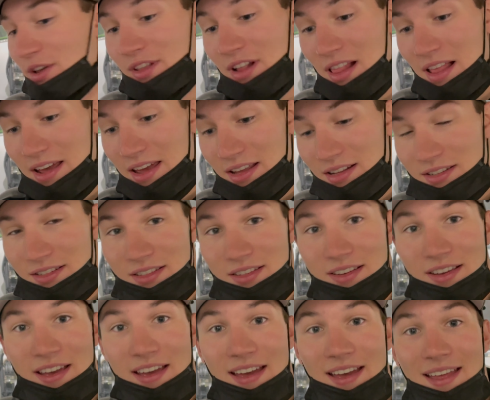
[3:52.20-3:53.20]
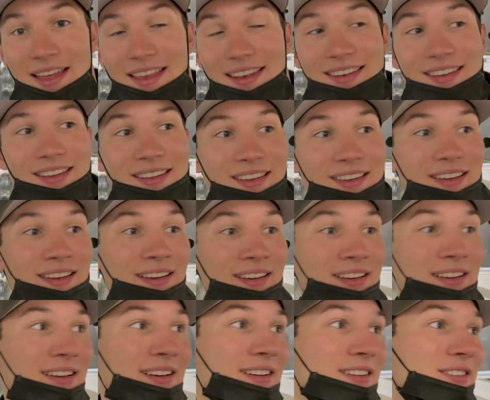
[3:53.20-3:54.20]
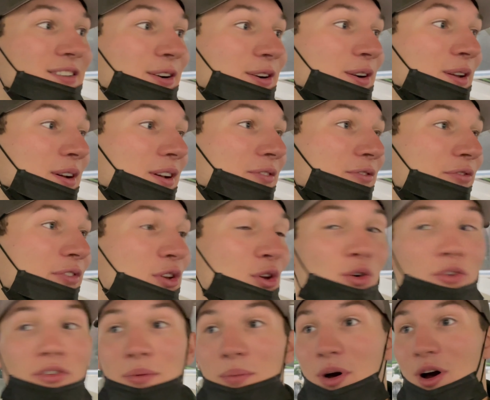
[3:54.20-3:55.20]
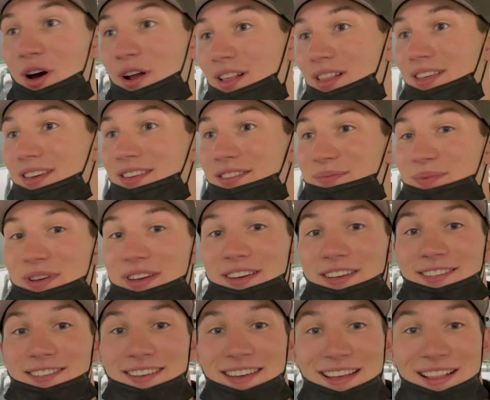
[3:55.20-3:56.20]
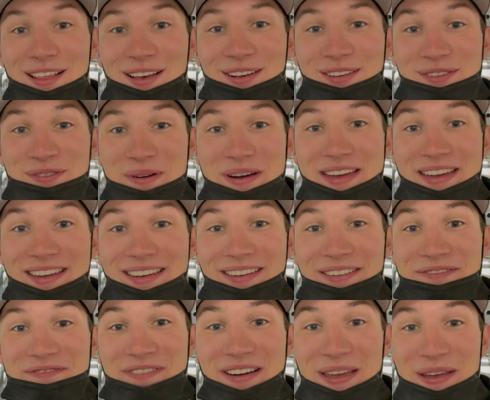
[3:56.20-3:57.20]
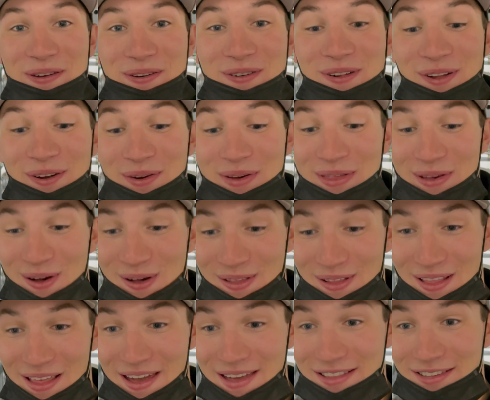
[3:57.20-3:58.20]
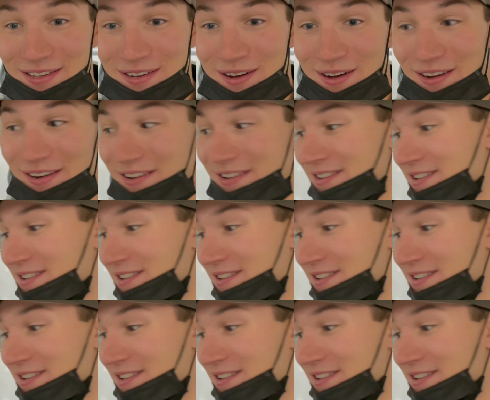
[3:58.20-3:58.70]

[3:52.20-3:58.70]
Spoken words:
the lights and turn a few of them on at least, because it looks way cooler with all the lights on.